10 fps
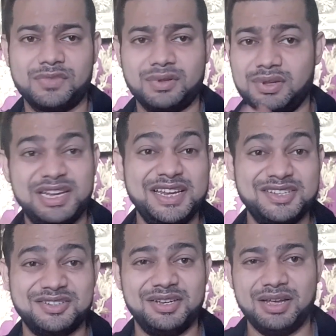
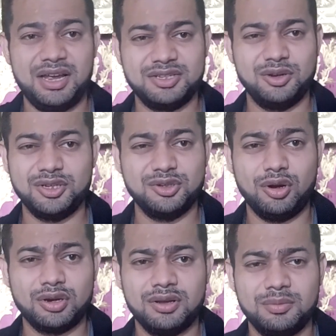easily. It's not
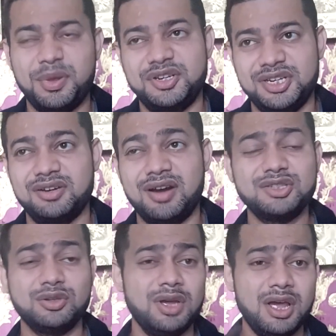a big deal, right?
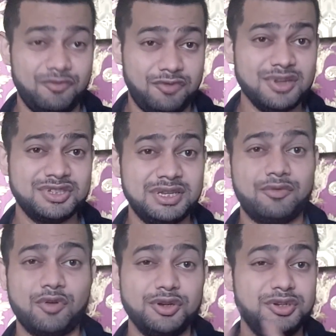So first thing of
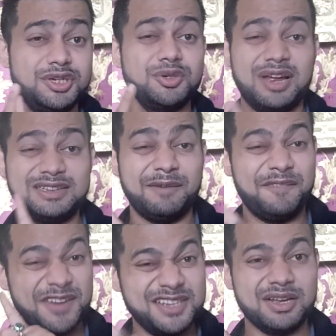all, you need to get the
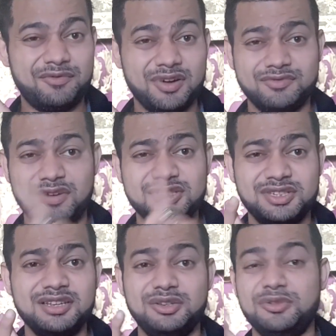visa first. First
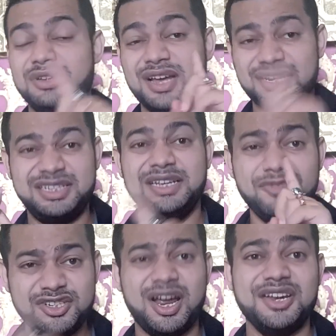thing, you get the
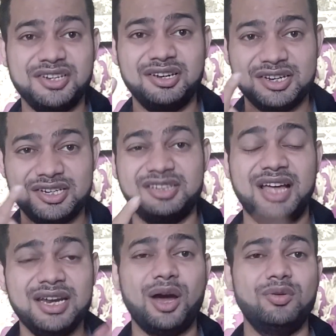invitation letter,
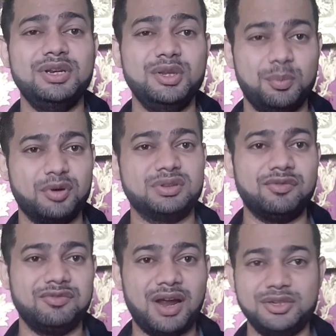then only you book the
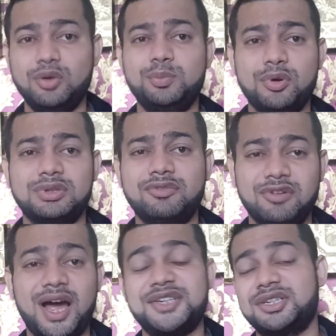flight. Don't book the
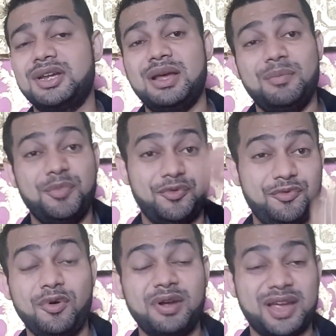flight
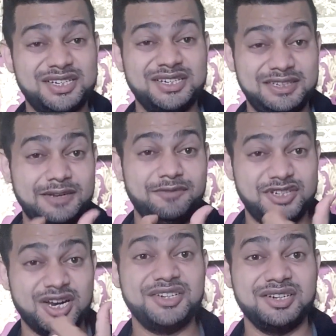before getting the
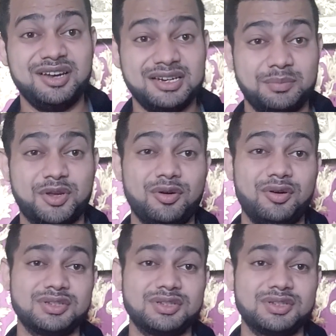invitation letter, because